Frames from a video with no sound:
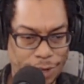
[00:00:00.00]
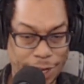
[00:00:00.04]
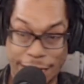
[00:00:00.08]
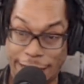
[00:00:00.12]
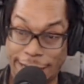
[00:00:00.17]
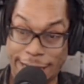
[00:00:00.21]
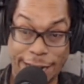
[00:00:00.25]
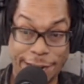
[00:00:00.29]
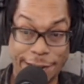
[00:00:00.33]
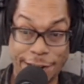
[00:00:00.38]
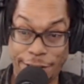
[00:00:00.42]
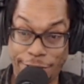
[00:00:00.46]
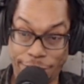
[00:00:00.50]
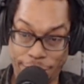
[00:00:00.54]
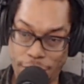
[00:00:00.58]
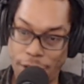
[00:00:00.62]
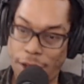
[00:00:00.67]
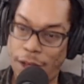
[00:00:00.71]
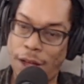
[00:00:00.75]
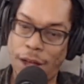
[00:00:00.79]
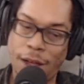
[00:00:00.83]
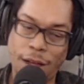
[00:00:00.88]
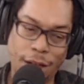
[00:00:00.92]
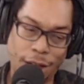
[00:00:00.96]
get another?
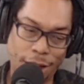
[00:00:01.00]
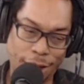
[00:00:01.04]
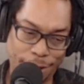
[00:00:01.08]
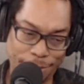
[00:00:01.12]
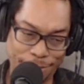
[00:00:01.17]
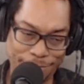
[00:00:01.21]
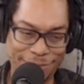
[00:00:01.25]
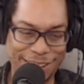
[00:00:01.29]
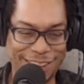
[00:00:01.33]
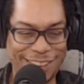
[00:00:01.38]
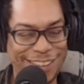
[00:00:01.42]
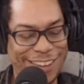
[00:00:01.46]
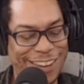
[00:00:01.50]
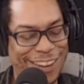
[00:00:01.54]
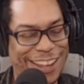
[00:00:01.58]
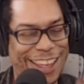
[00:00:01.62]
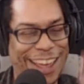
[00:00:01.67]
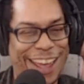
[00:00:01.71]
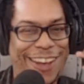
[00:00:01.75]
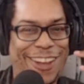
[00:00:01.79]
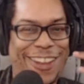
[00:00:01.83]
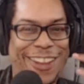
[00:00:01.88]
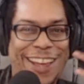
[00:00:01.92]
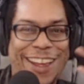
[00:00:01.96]

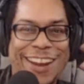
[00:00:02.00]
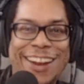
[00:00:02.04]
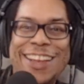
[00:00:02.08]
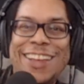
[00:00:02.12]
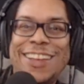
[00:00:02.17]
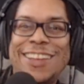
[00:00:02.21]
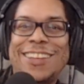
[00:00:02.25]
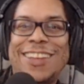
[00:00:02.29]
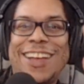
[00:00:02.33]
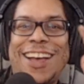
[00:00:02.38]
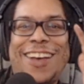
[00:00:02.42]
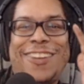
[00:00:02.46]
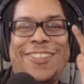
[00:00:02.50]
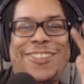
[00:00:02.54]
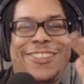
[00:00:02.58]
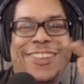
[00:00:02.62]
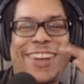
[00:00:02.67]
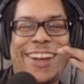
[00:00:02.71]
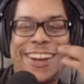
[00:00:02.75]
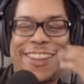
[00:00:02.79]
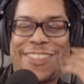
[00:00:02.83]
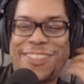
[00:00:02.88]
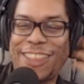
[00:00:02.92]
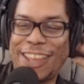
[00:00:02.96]
Okay, hold on. I'm
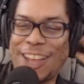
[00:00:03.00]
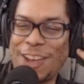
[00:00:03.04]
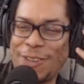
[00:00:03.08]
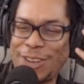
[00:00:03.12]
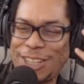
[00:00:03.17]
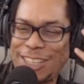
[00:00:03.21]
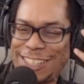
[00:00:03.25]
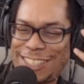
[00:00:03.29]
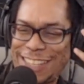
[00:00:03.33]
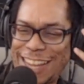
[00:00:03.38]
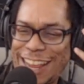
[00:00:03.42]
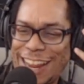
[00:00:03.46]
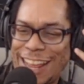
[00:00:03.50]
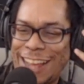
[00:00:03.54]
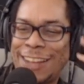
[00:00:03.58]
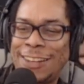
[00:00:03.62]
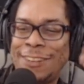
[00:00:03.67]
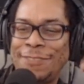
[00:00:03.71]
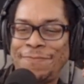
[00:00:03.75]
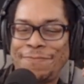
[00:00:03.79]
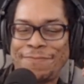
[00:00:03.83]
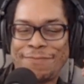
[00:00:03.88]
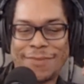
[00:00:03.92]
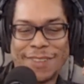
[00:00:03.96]
trying to think of what to tell you.
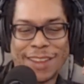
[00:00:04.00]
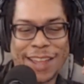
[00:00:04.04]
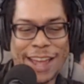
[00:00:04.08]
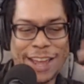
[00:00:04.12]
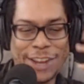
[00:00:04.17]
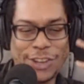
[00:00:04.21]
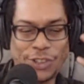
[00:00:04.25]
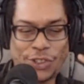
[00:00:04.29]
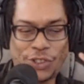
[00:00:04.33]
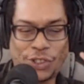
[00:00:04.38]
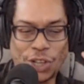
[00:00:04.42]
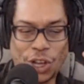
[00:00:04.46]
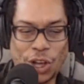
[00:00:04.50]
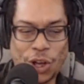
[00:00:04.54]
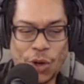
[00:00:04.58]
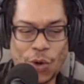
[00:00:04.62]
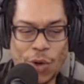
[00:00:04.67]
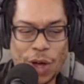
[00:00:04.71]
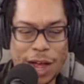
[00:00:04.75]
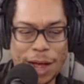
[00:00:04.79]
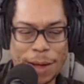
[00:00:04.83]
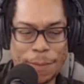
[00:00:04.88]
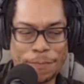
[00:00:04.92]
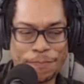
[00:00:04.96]
And
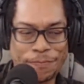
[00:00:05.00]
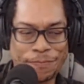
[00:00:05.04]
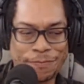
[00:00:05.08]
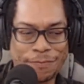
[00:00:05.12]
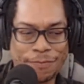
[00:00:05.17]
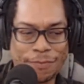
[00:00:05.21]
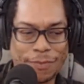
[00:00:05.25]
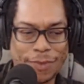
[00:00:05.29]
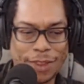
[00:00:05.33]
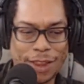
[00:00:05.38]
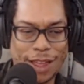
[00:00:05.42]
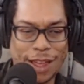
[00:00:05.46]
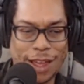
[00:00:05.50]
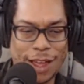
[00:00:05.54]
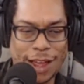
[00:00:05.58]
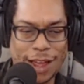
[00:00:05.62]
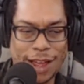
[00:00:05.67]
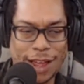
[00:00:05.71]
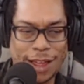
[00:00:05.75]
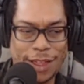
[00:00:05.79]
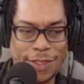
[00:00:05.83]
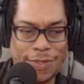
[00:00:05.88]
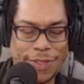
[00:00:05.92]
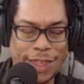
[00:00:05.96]
so
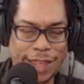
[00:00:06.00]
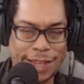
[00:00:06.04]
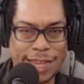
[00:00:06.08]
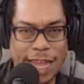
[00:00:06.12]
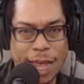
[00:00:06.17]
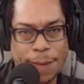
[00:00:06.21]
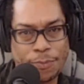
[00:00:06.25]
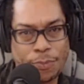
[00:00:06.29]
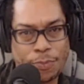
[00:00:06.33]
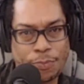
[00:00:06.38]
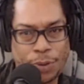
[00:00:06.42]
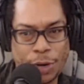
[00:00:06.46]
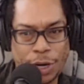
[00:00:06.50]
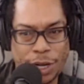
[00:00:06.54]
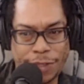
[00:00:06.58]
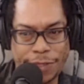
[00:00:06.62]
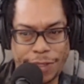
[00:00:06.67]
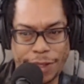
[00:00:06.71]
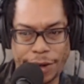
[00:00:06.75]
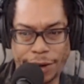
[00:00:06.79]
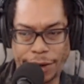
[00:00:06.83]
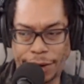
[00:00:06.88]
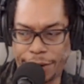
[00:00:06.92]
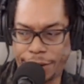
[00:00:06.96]
they kept putting
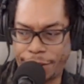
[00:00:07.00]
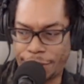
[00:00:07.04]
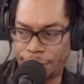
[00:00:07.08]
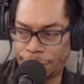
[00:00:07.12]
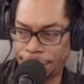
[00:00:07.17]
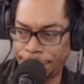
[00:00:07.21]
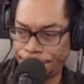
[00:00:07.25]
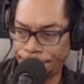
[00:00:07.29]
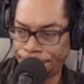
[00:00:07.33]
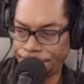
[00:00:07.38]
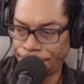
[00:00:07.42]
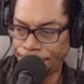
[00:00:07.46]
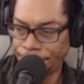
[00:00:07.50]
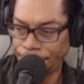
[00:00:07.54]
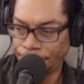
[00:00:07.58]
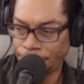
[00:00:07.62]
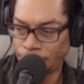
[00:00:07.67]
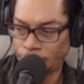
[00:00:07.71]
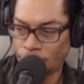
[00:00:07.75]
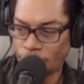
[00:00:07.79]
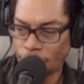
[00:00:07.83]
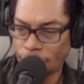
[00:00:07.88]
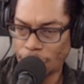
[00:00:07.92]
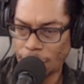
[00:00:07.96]
their,
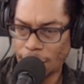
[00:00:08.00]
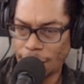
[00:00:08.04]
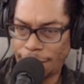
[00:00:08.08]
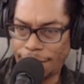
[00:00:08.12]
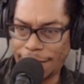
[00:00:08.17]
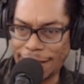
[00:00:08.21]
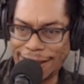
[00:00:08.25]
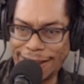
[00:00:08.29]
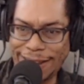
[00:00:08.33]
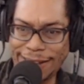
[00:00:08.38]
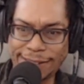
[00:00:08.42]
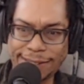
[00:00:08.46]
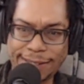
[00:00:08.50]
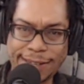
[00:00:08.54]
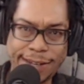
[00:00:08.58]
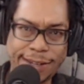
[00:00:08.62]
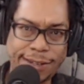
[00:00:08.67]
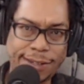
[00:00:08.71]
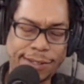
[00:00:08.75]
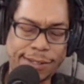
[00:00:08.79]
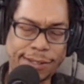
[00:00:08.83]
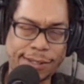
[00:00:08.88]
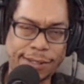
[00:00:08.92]
they listed